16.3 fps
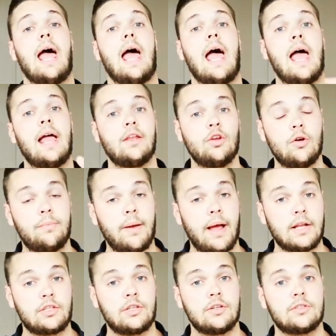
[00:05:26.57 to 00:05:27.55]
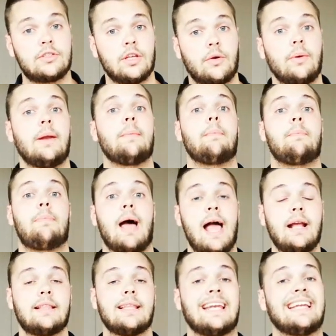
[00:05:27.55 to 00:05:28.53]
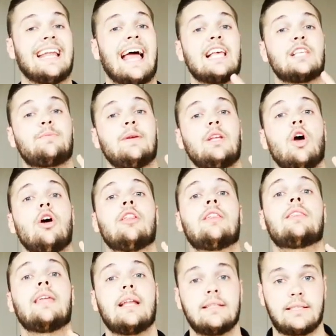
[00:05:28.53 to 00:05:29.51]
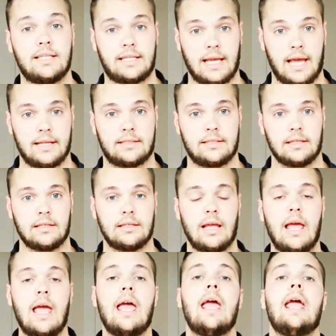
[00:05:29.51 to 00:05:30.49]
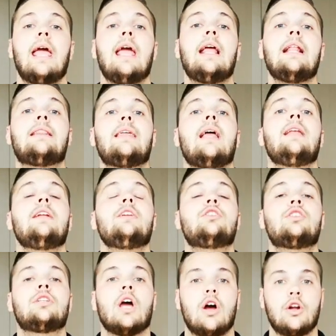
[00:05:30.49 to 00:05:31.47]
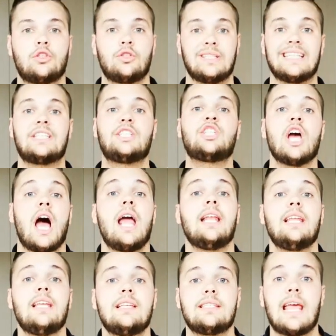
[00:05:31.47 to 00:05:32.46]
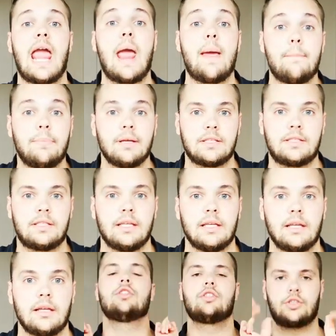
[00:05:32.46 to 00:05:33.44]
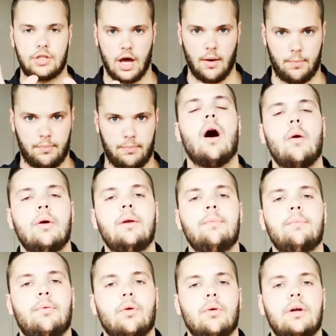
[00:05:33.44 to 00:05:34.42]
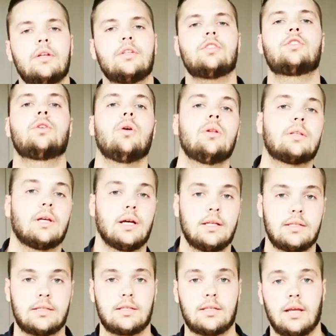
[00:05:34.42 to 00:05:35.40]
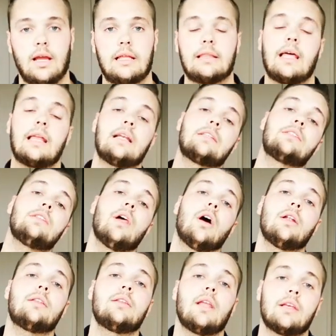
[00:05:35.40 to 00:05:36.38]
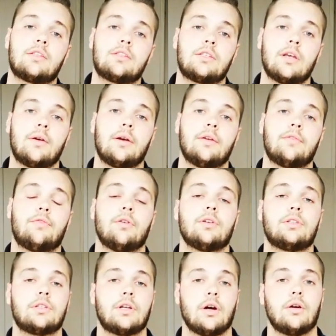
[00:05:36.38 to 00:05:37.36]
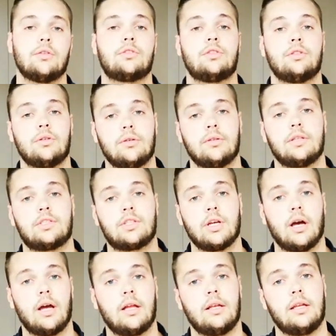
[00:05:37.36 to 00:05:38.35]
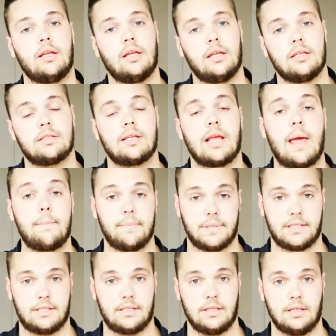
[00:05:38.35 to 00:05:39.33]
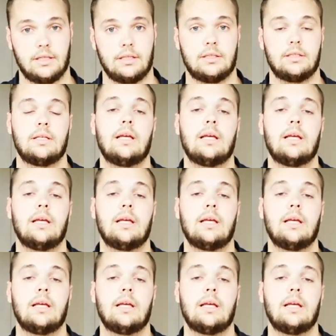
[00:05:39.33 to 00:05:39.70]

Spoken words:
and your bachelor's degree back, that it has been authenticated, it then needs to go to the Chinese embassy. Stop. Our employers told us that it's not necessary for it to go to the Chinese embassy.